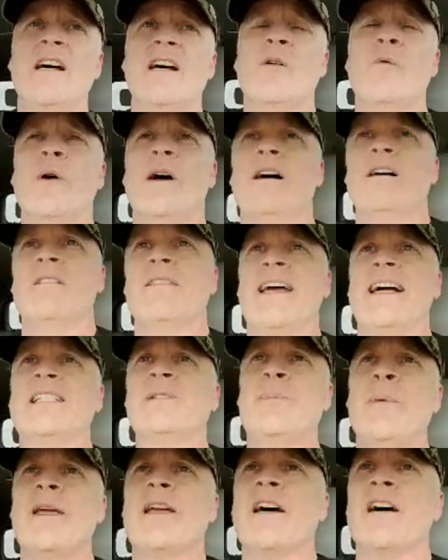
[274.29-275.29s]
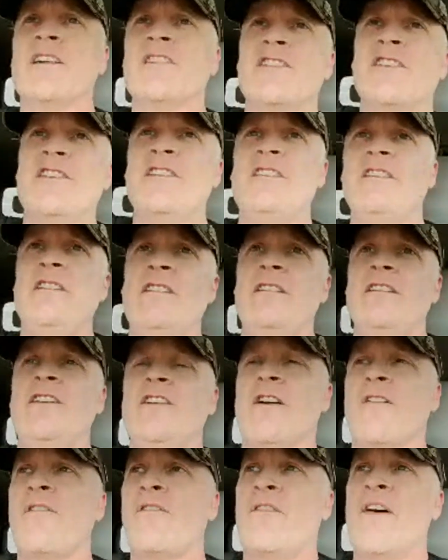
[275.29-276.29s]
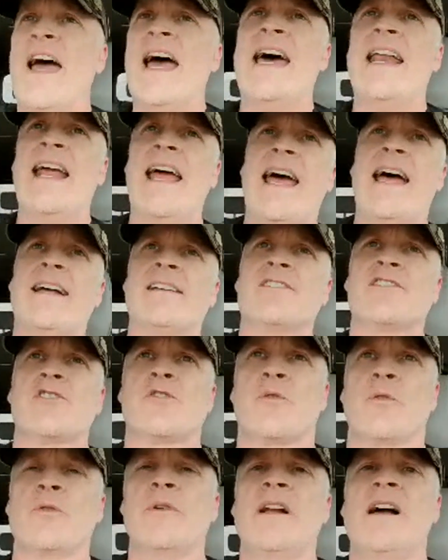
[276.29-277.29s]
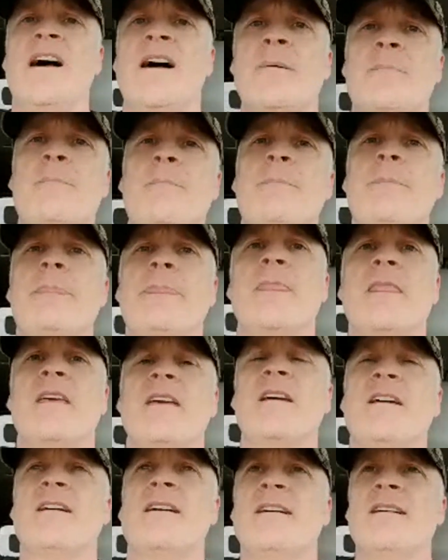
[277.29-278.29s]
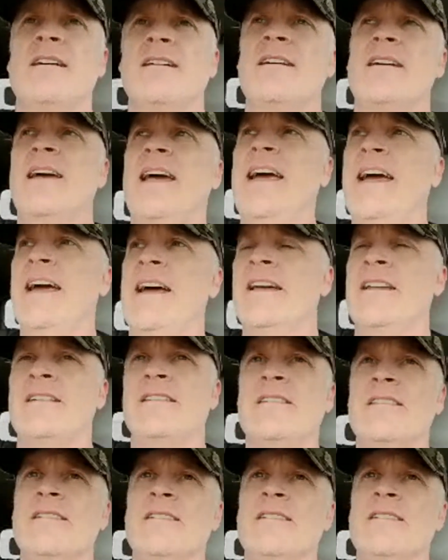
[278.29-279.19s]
Well, that's because your fat ass screwed up and